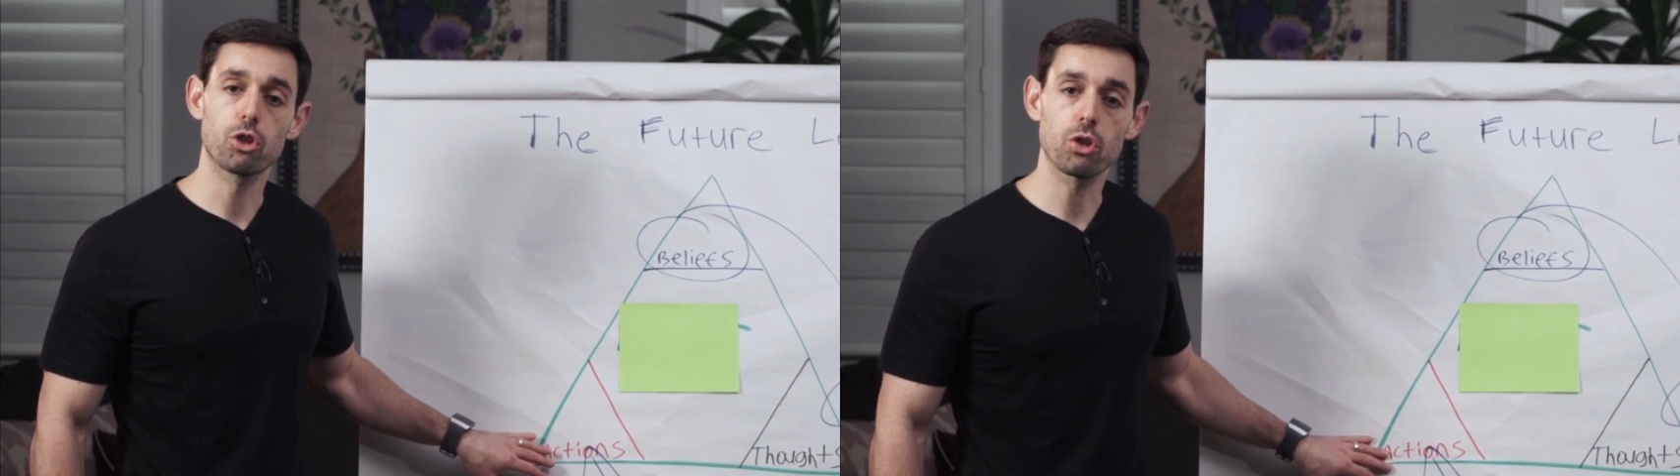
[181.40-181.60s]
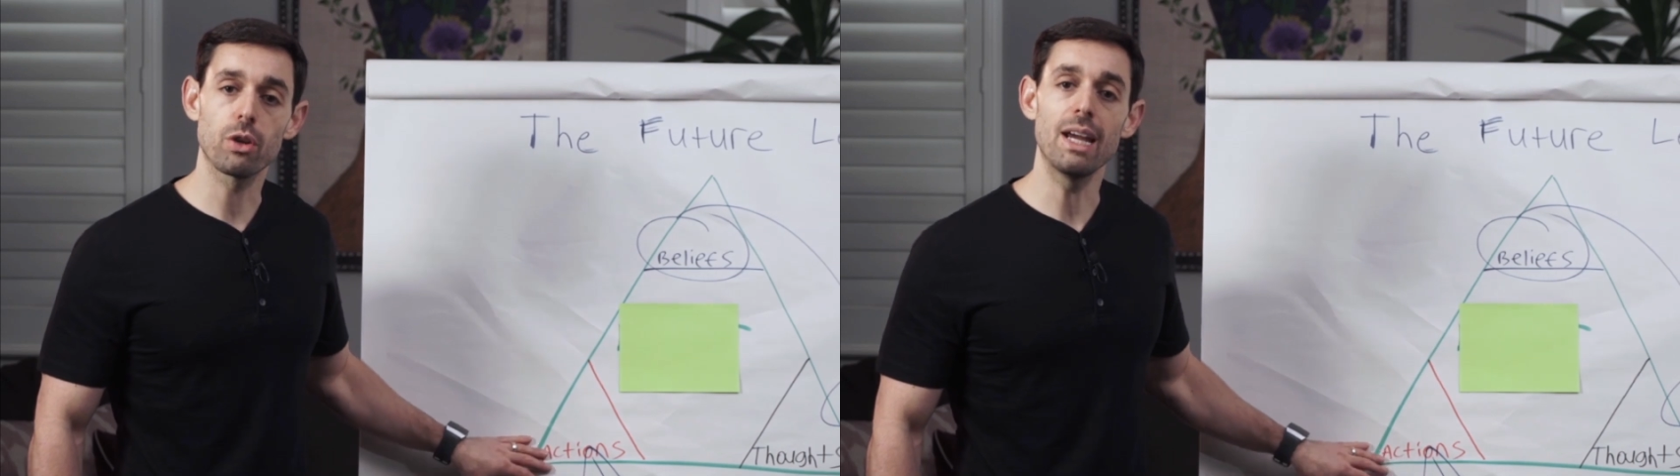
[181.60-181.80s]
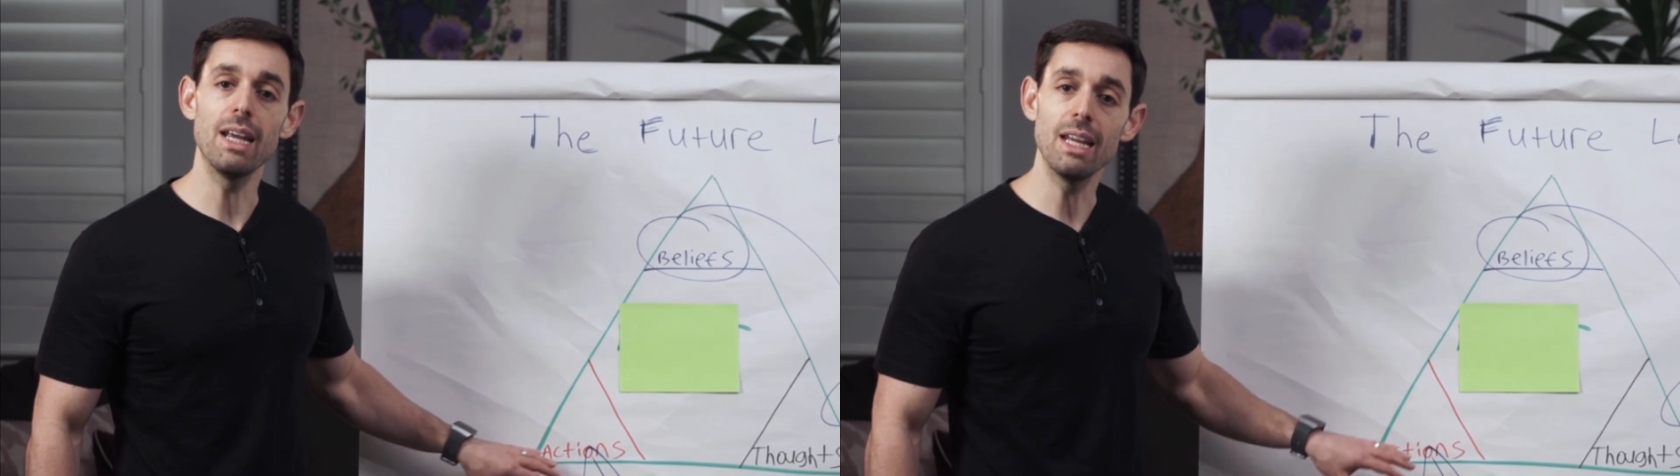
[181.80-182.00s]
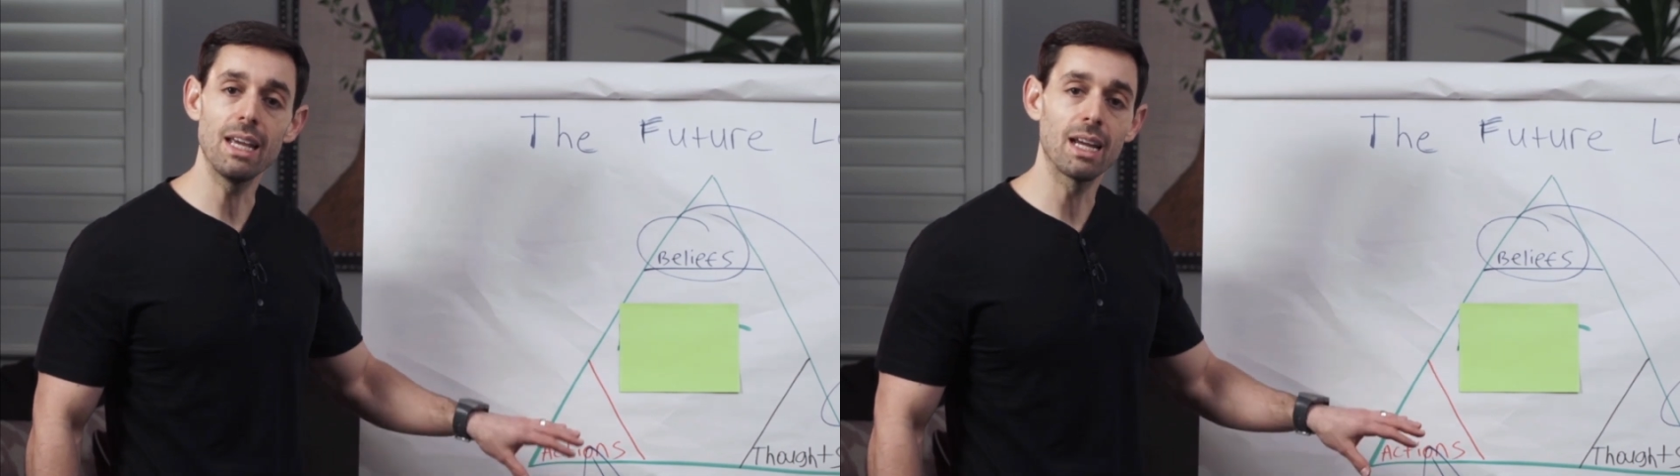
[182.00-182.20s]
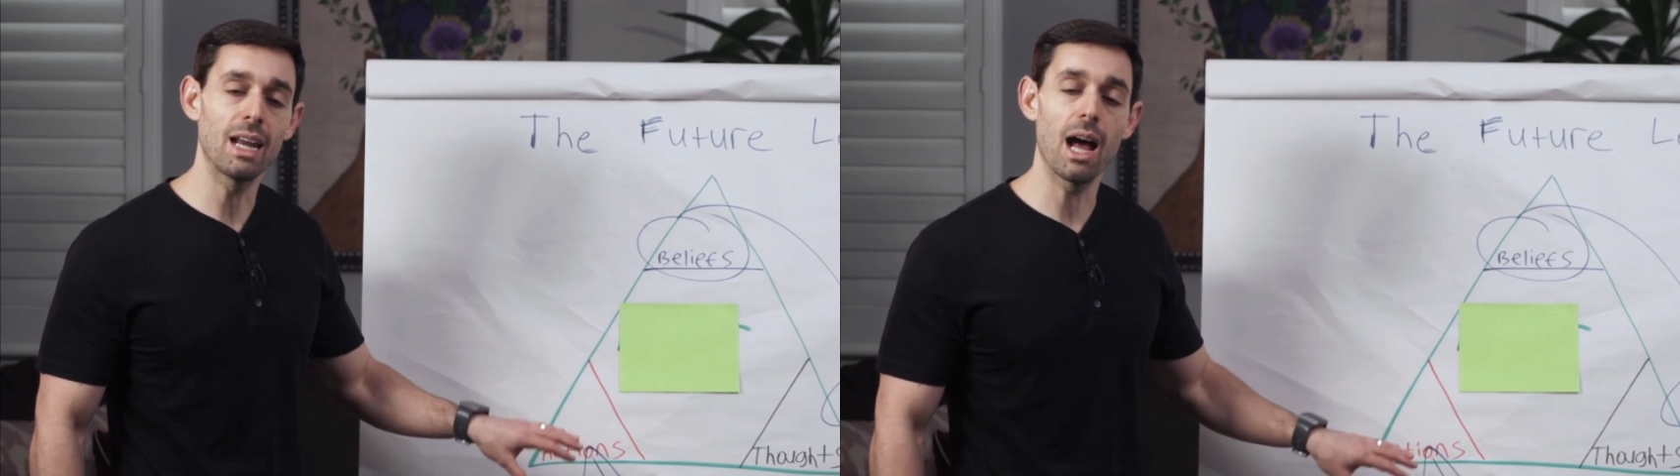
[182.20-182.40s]

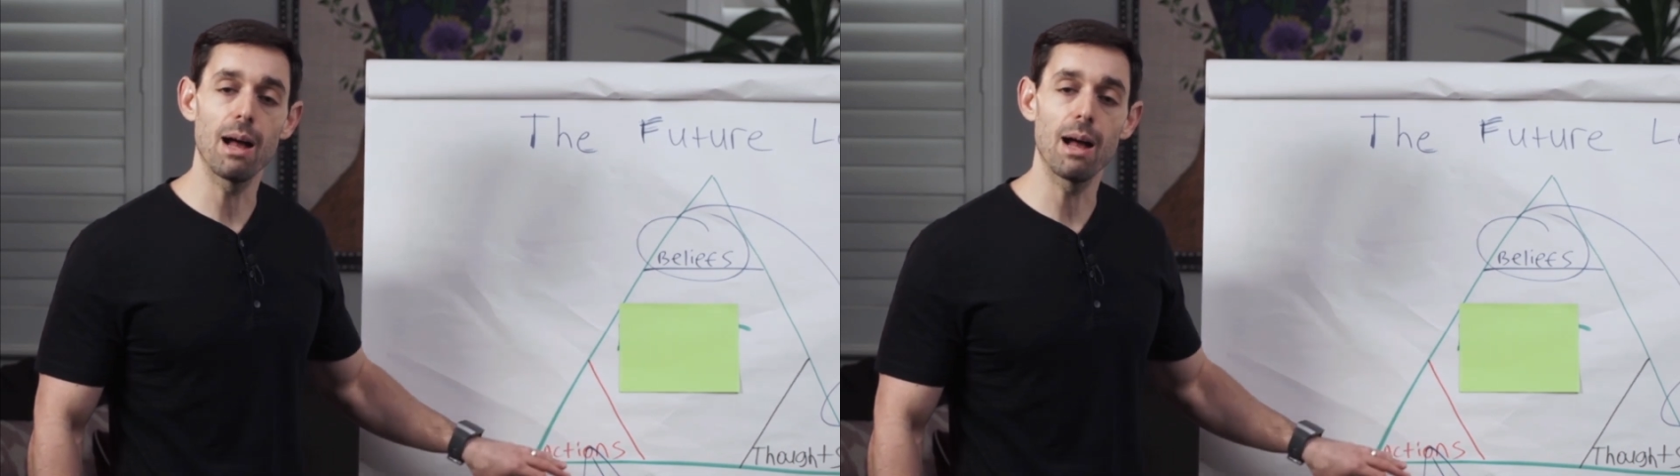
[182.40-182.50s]
training and